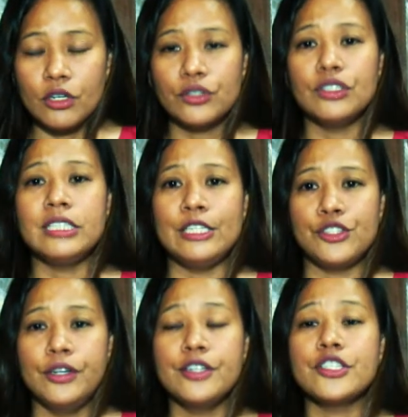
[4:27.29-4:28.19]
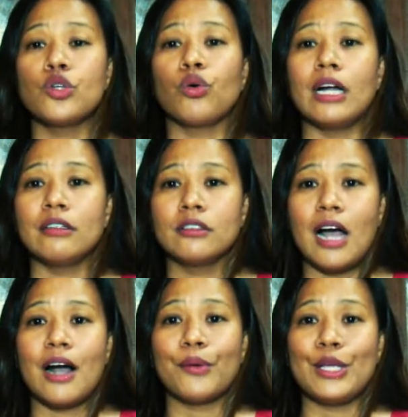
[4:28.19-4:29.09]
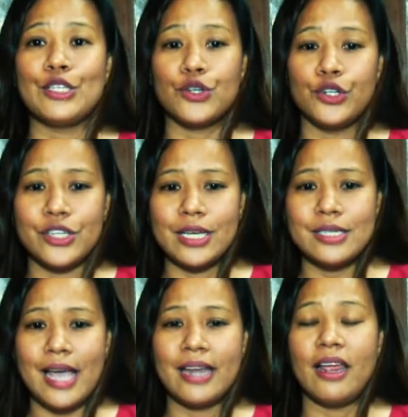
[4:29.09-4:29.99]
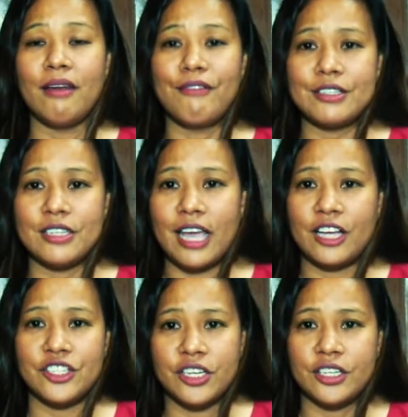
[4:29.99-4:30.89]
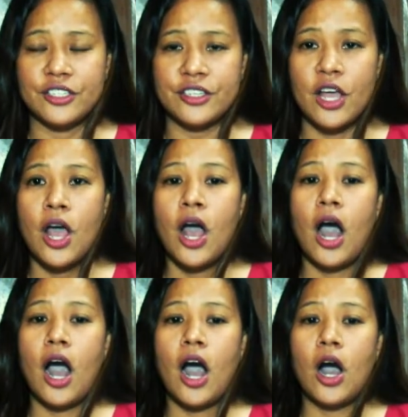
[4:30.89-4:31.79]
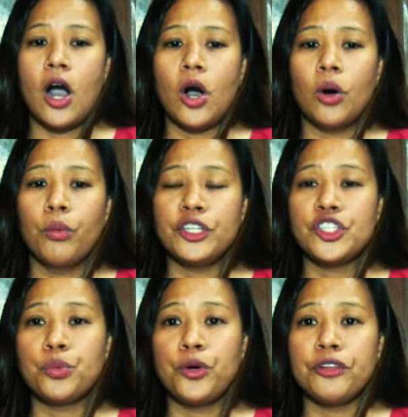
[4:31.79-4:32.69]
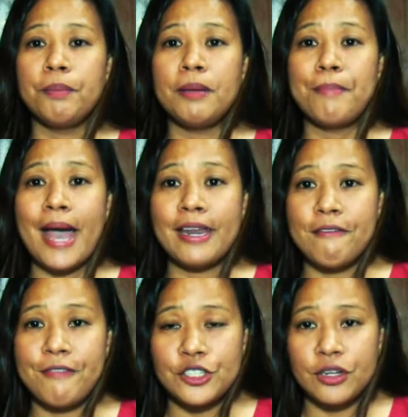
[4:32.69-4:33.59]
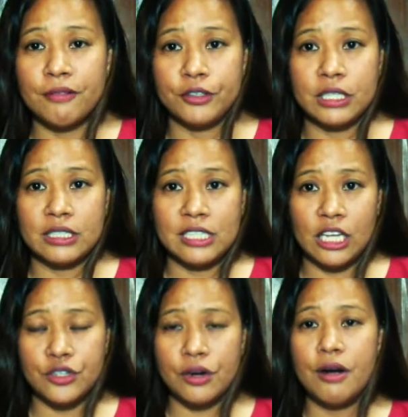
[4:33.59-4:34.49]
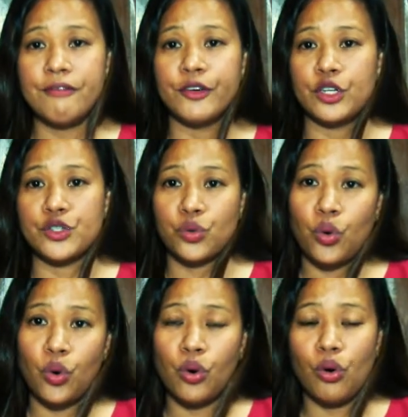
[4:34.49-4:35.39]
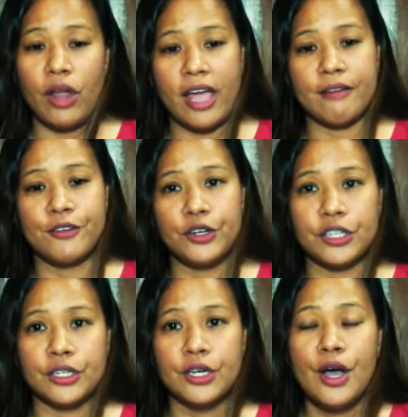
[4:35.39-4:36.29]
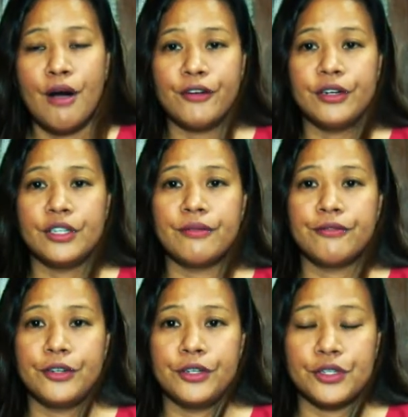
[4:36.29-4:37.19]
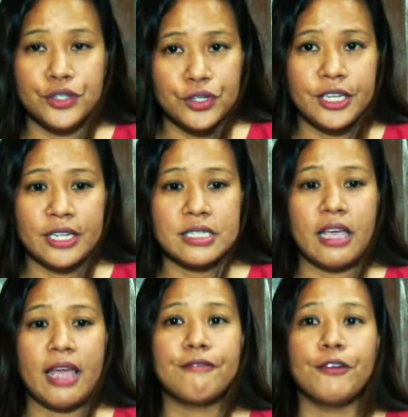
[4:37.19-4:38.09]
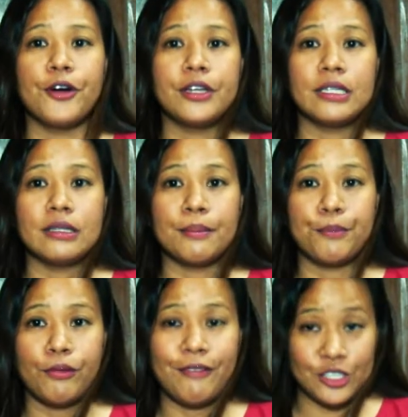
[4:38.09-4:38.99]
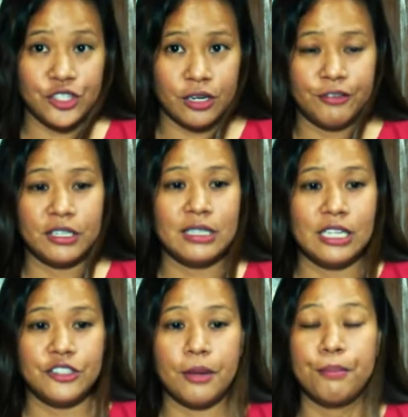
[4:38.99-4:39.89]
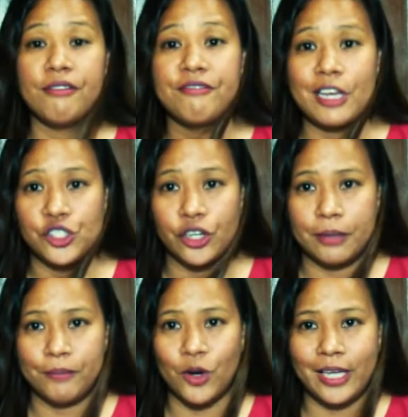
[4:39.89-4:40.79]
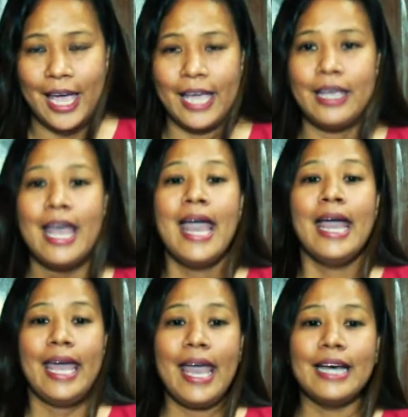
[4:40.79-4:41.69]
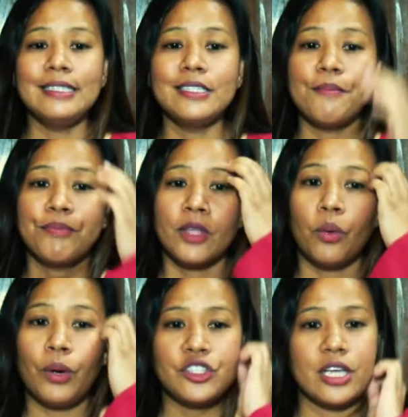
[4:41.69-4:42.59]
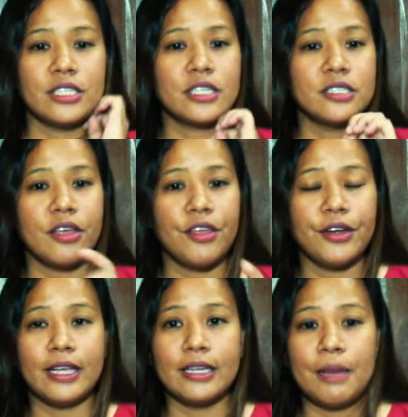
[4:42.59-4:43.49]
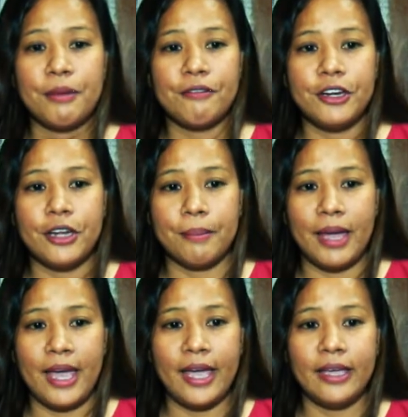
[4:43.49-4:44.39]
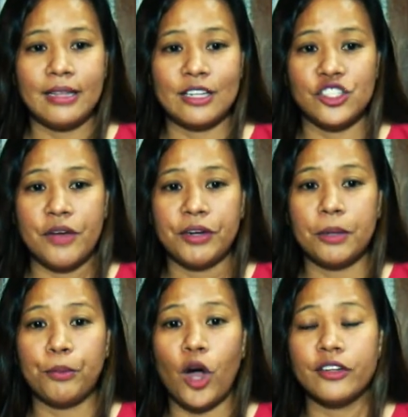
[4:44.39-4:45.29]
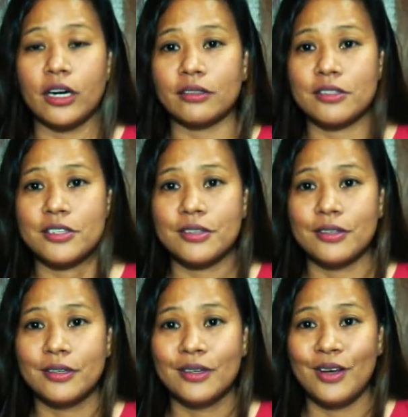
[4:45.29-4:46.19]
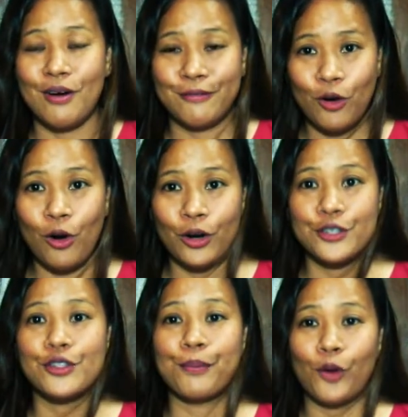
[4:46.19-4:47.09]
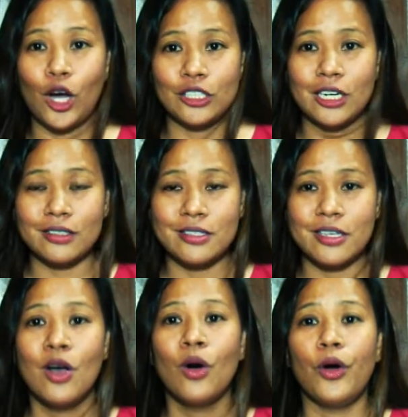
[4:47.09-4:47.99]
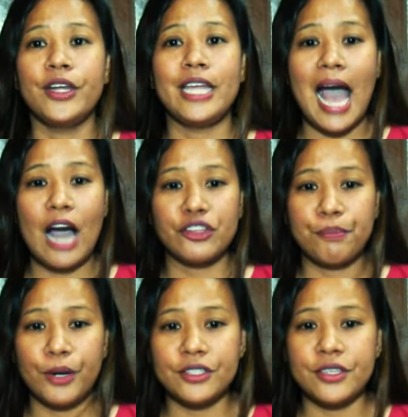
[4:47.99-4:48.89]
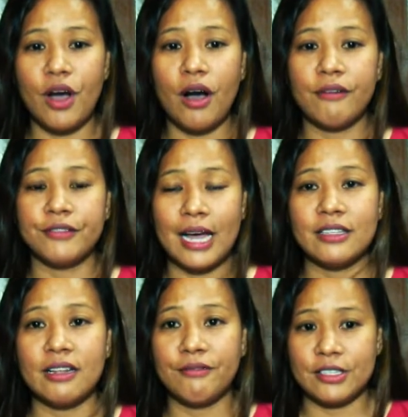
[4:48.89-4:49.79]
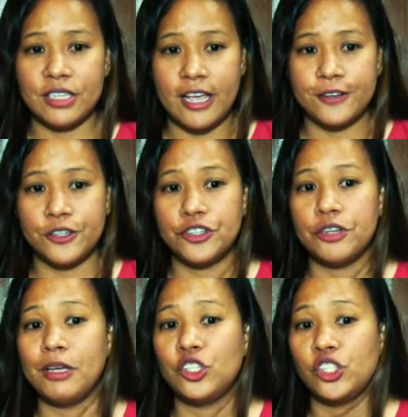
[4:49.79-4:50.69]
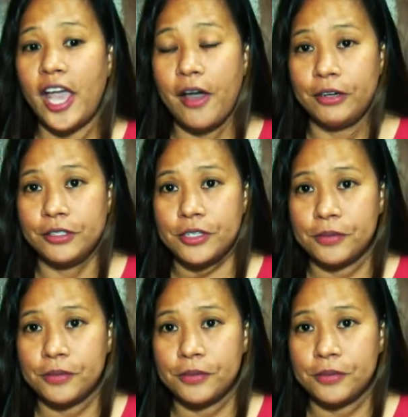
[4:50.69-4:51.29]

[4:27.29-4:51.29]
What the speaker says: to teachers to conduct researches and investigations which would be beneficial for the teacher, for the school, and for the students, and for the profession, for the teaching profession. Okay, and which is considered academic freedom? A. Not sharing the product. Of course, the product or the output of that investigation should be shared.